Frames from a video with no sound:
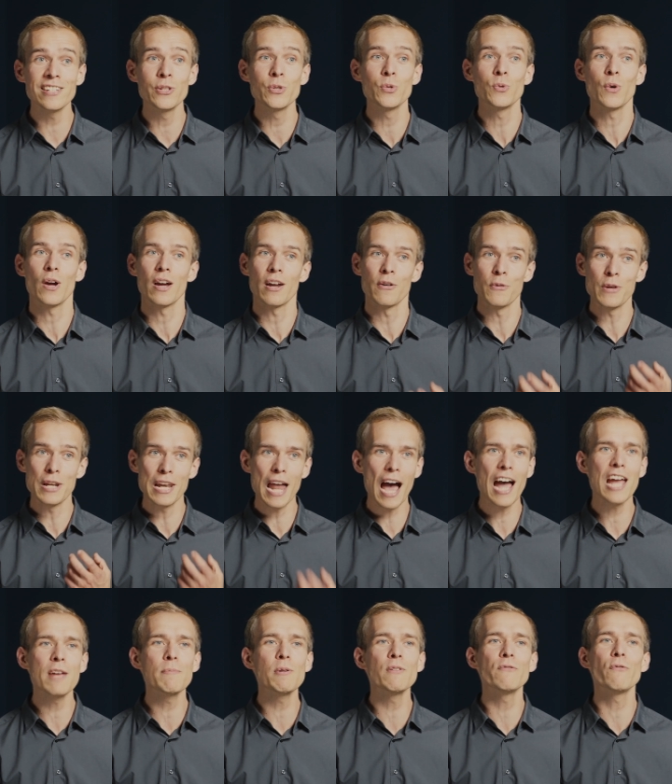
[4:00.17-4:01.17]
you a
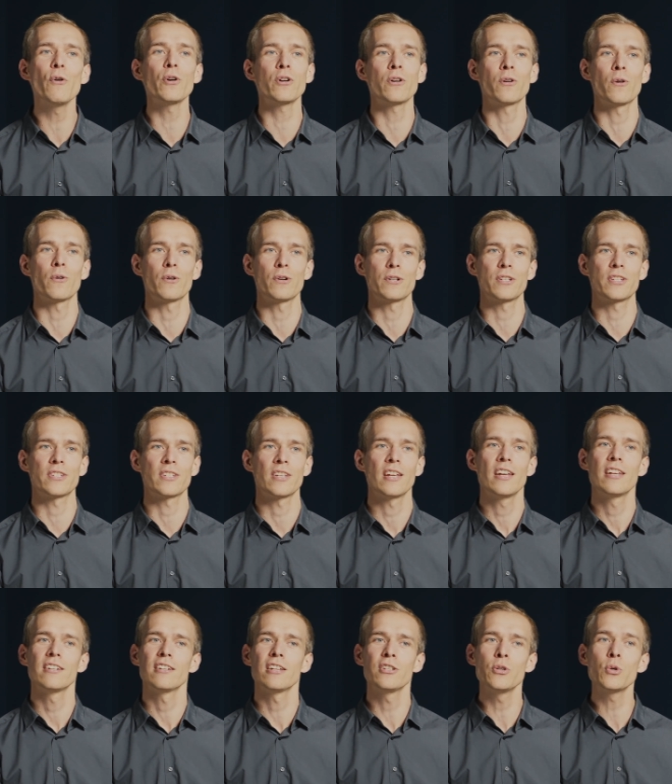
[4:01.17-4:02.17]
reliable workhorse
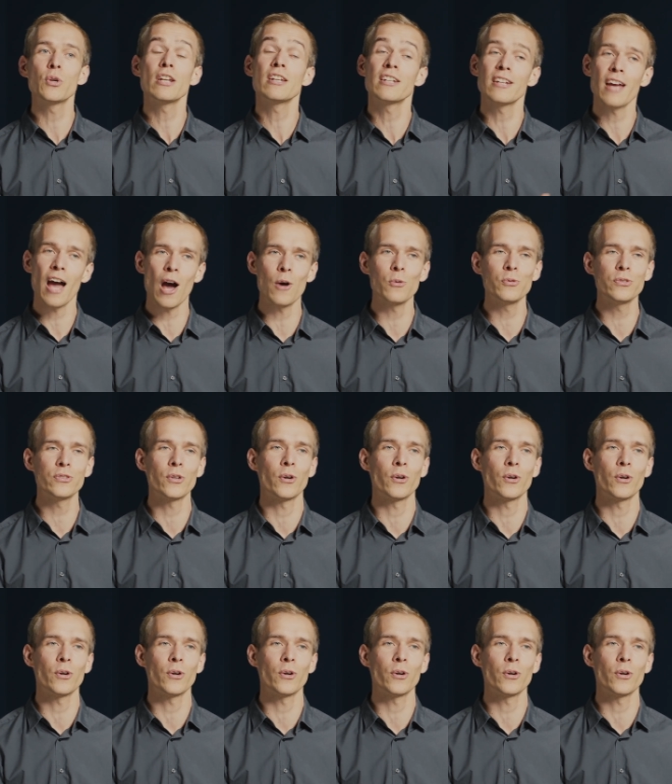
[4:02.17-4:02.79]
you can count